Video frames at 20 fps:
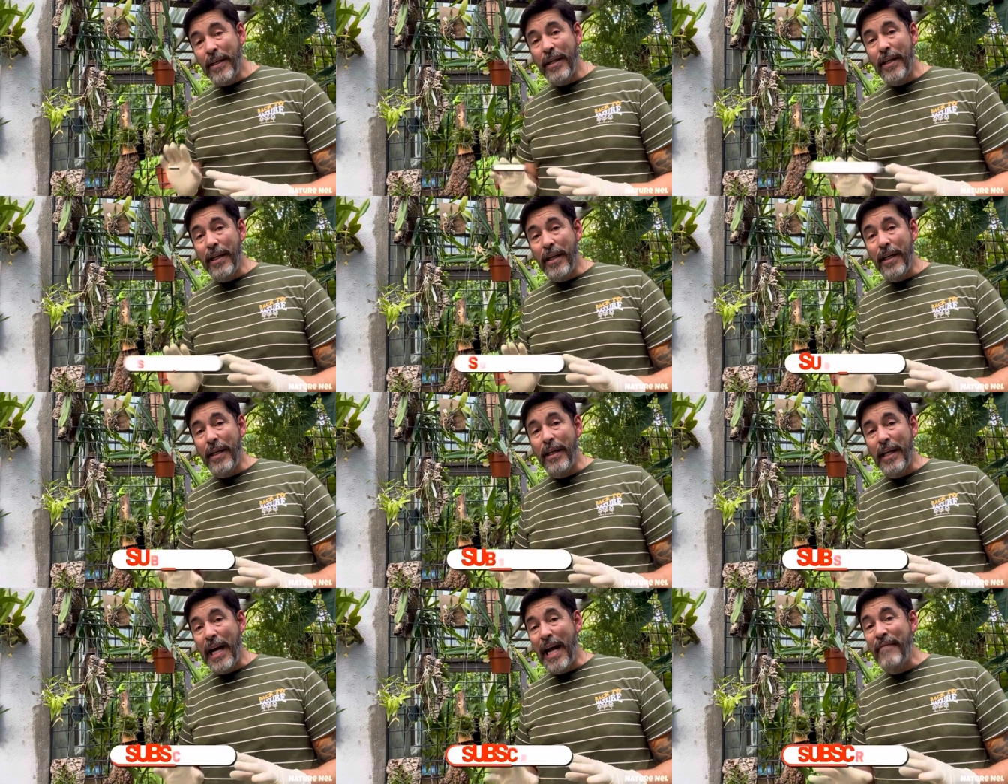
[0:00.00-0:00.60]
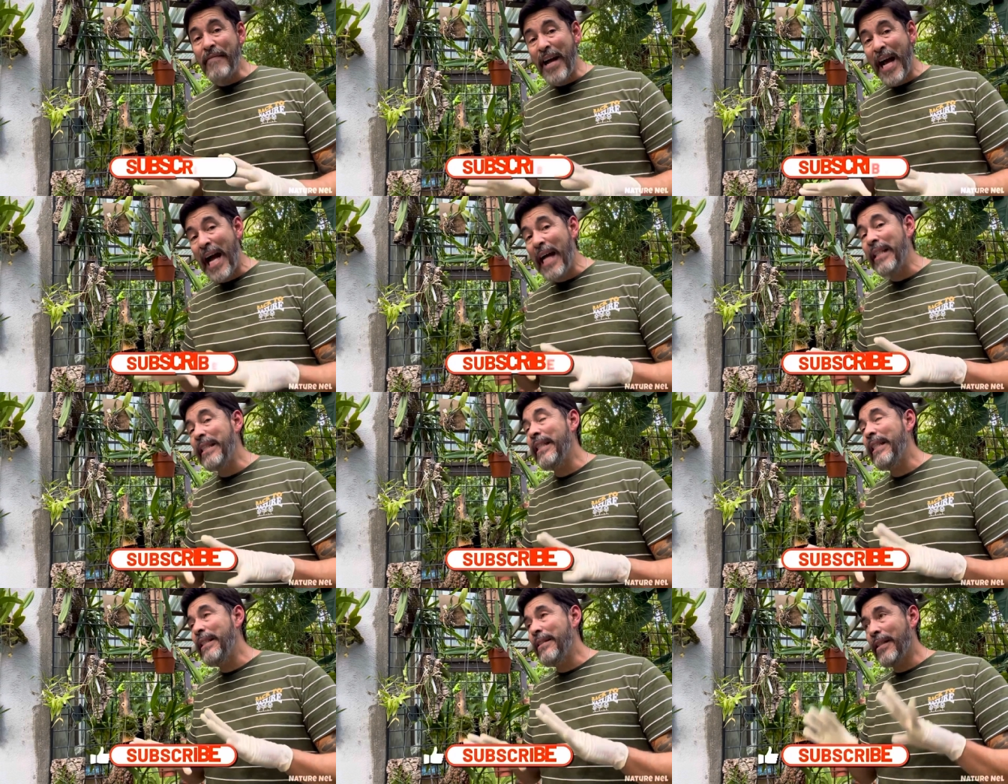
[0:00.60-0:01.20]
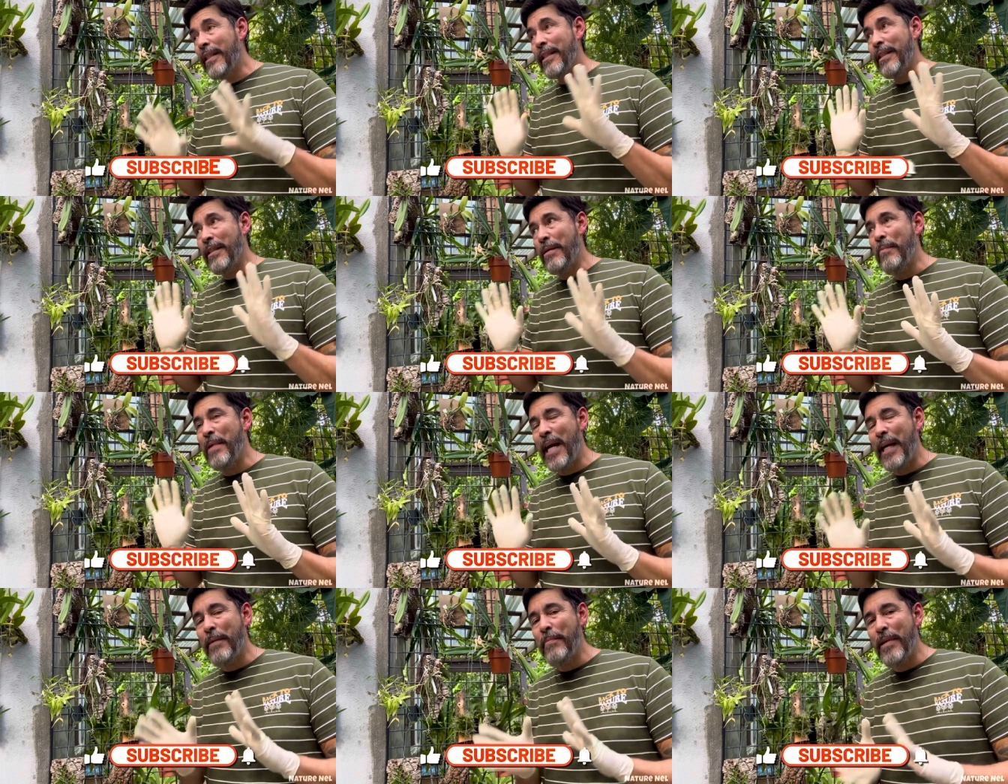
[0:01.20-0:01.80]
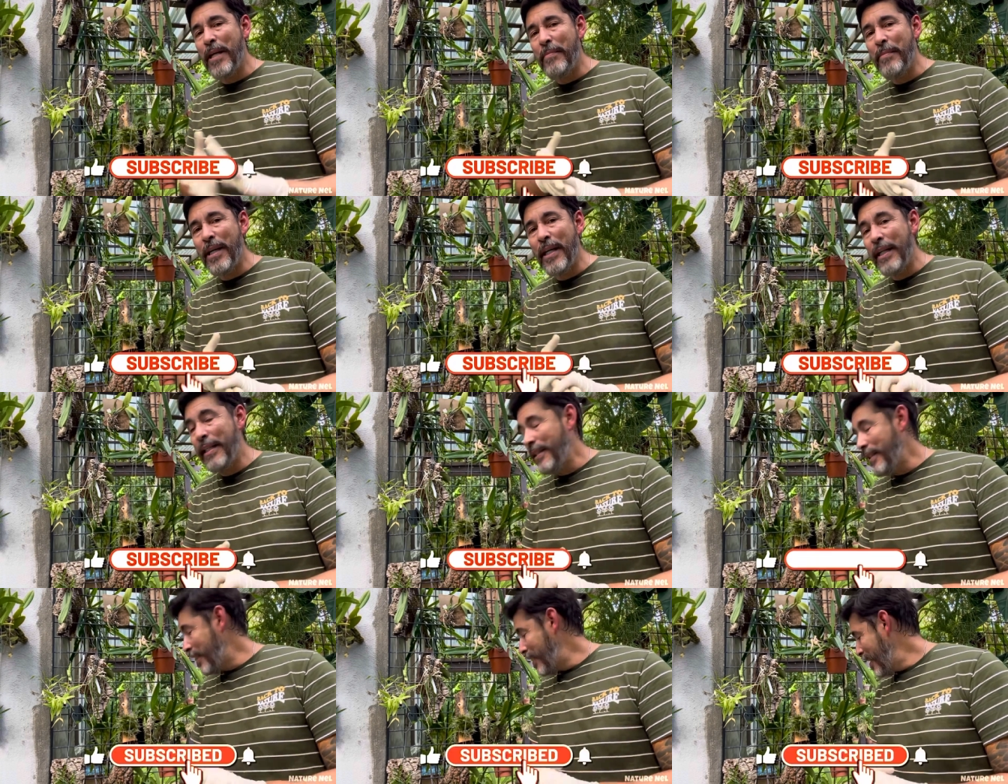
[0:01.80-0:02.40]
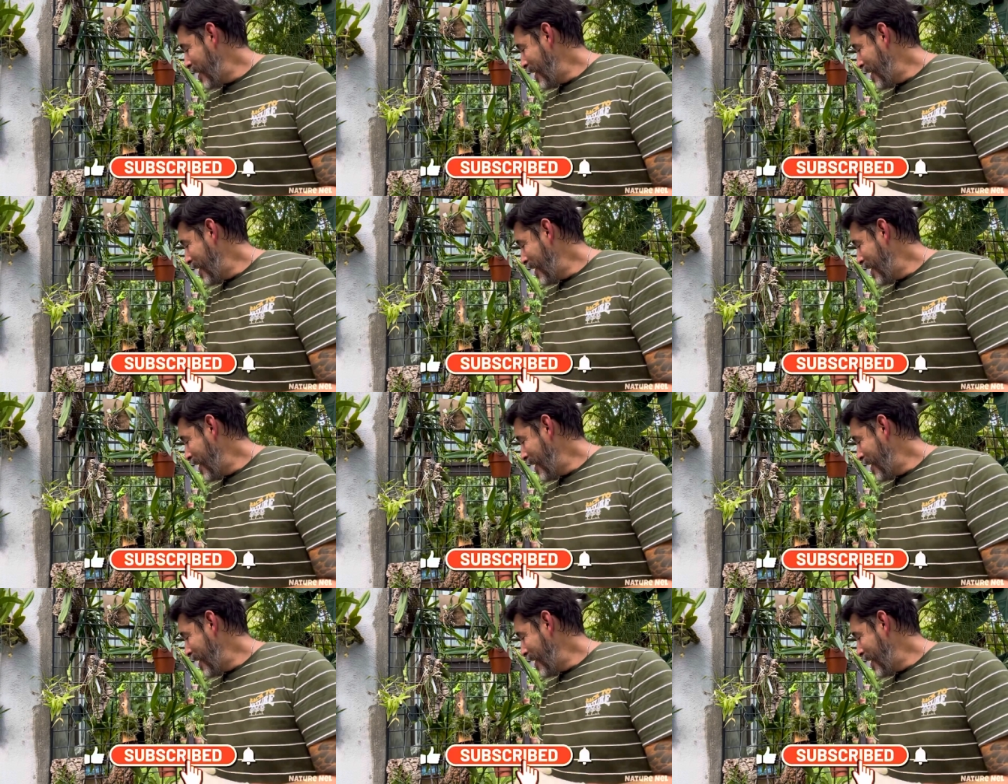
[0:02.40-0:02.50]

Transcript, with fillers: uh, I've had these like in the back of my mind.